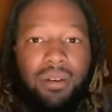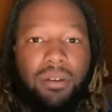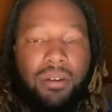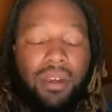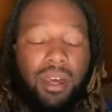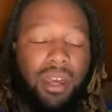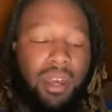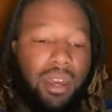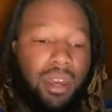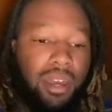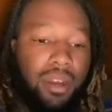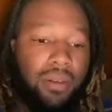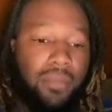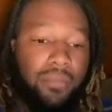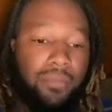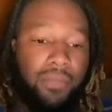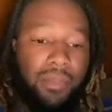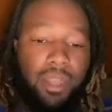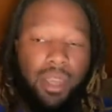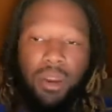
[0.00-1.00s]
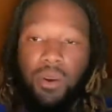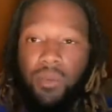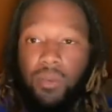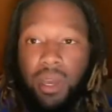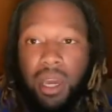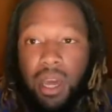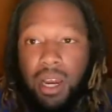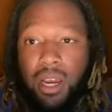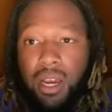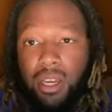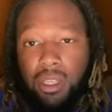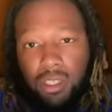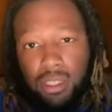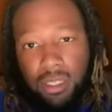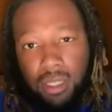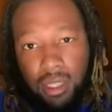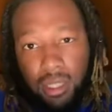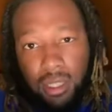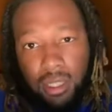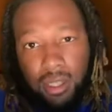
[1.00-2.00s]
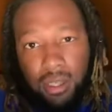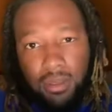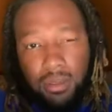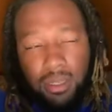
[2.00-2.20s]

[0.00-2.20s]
And we had 100 subs.